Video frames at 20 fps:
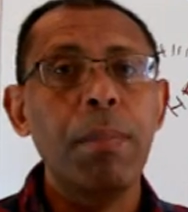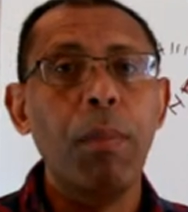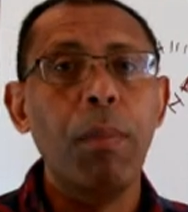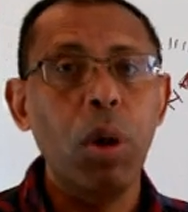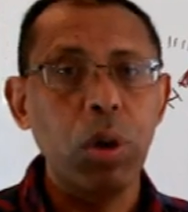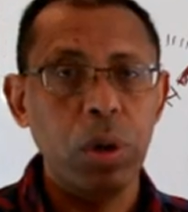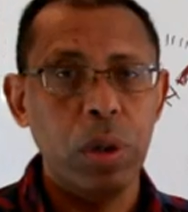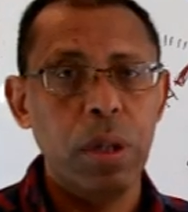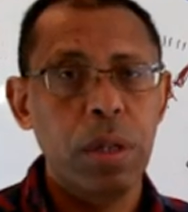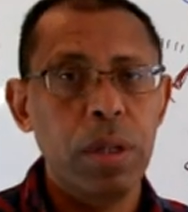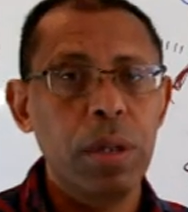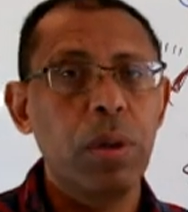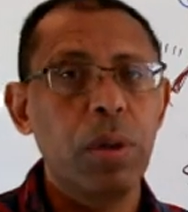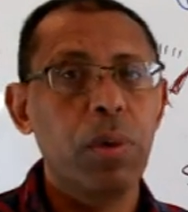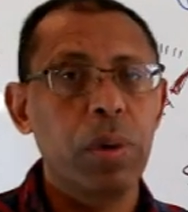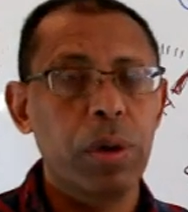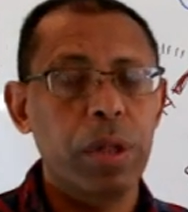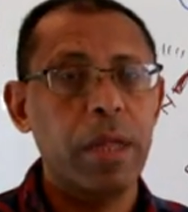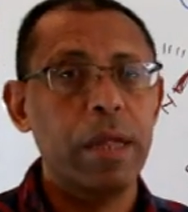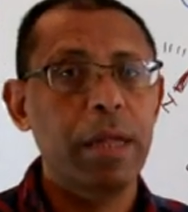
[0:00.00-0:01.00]
model
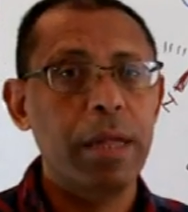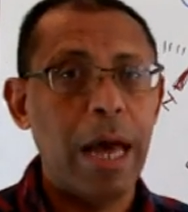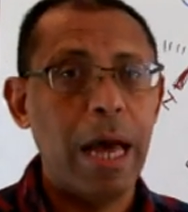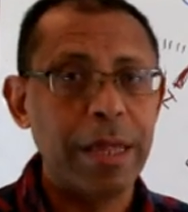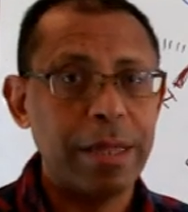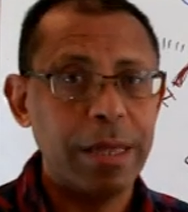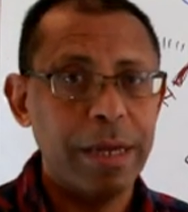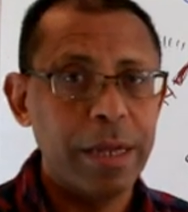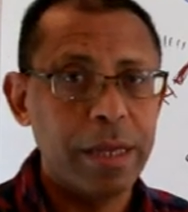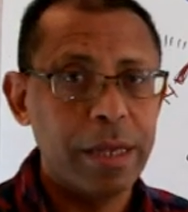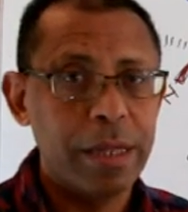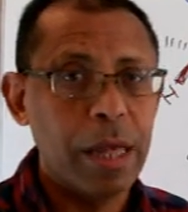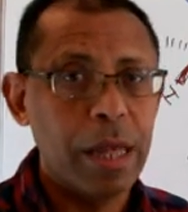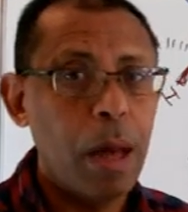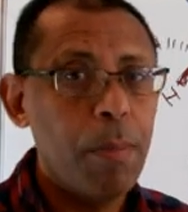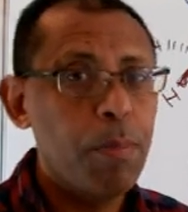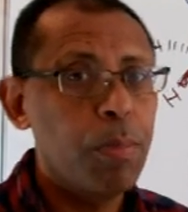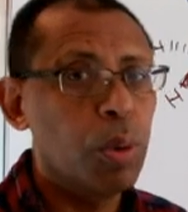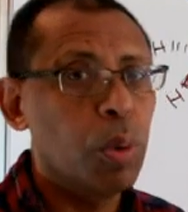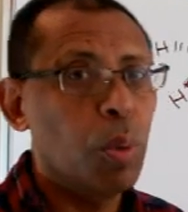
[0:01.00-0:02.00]
or as an
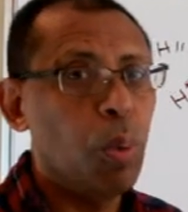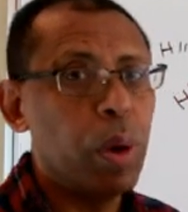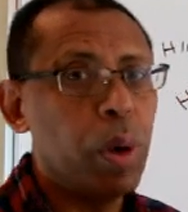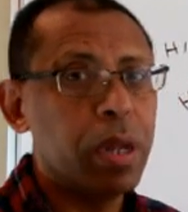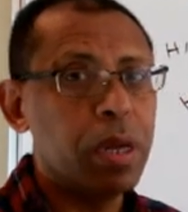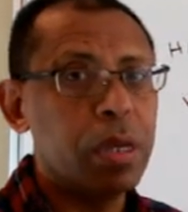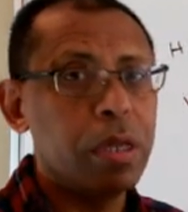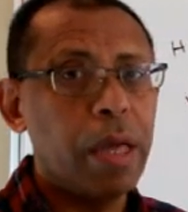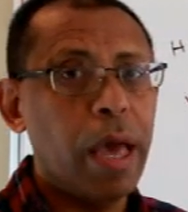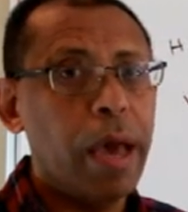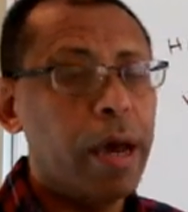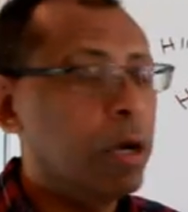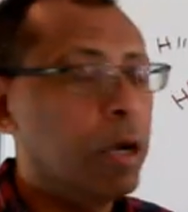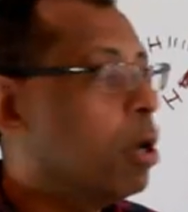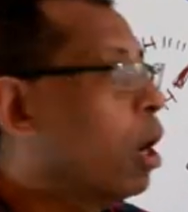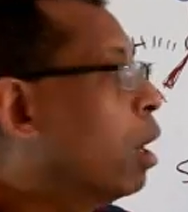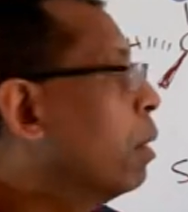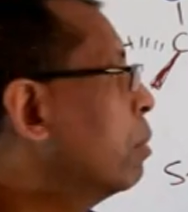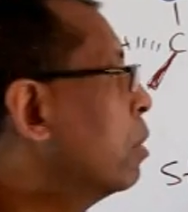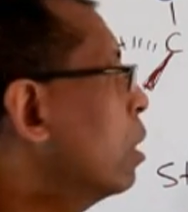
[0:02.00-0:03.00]
example when they
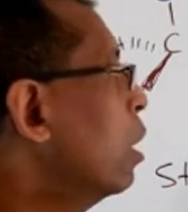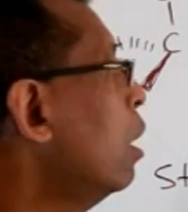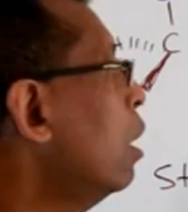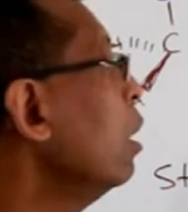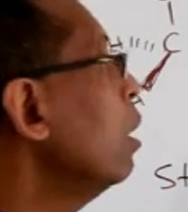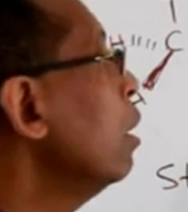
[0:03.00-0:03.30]
adopt